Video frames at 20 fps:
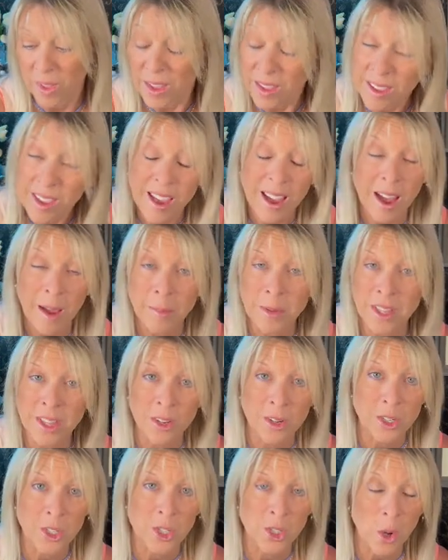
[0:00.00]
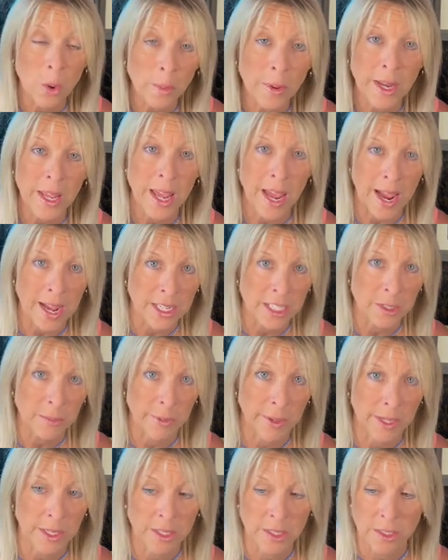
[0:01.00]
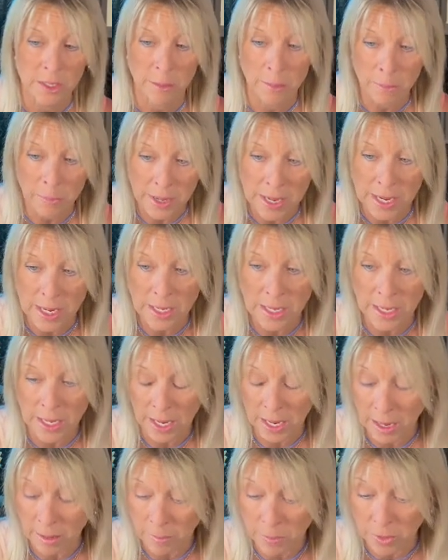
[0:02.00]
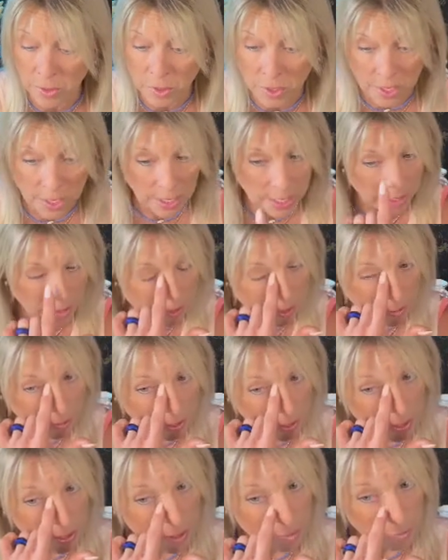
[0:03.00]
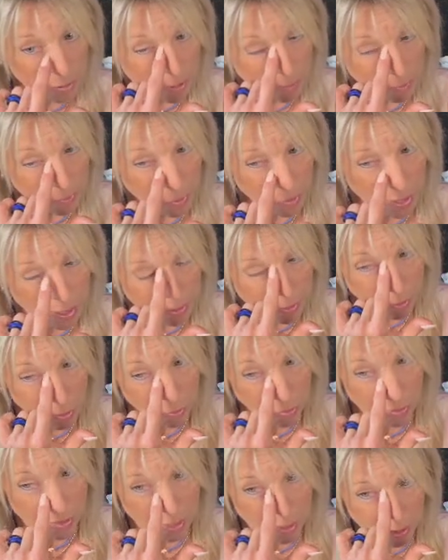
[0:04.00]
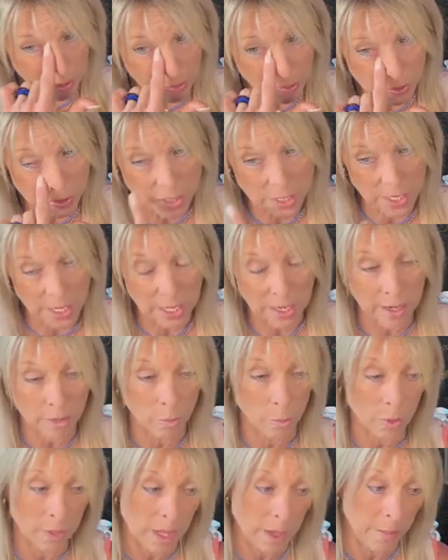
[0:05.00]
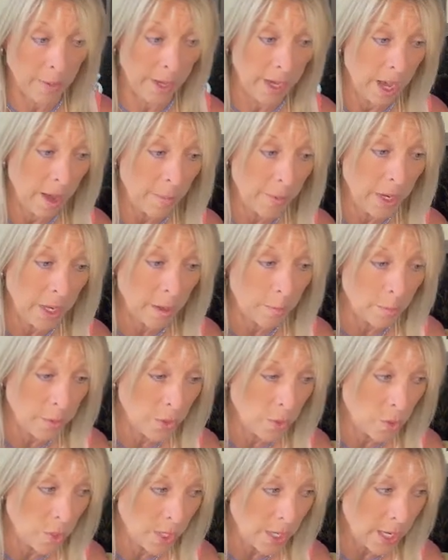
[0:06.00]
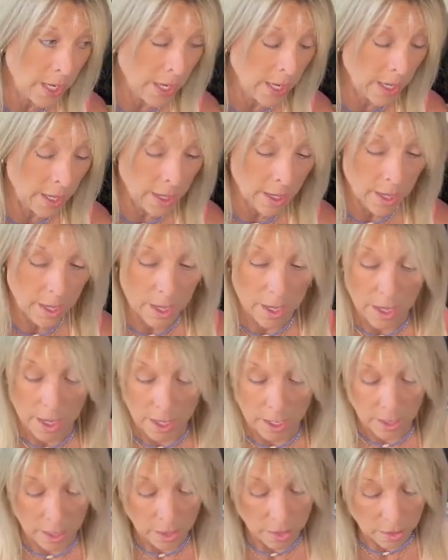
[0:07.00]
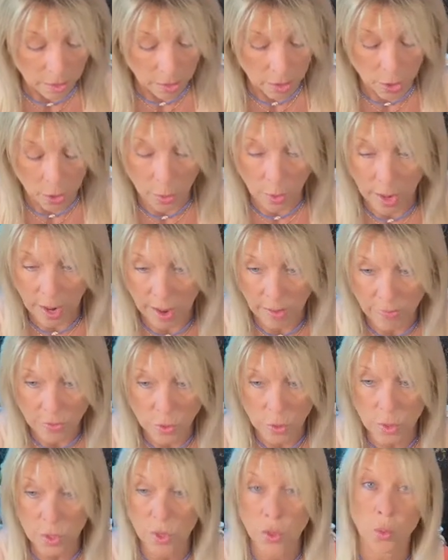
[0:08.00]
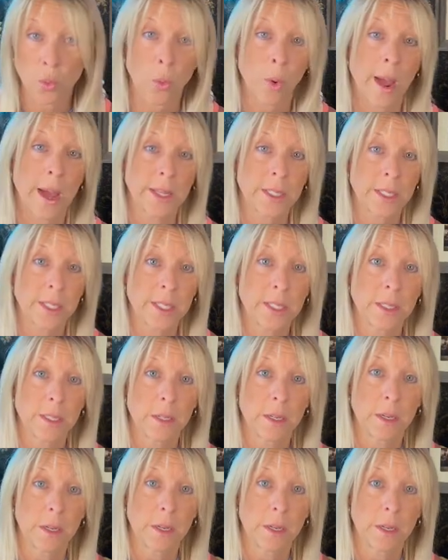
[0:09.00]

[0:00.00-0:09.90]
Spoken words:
yeah, I mean, there's so many aspects to being an amputee that people I don't think understand. When they become an amputee, you know, you have to address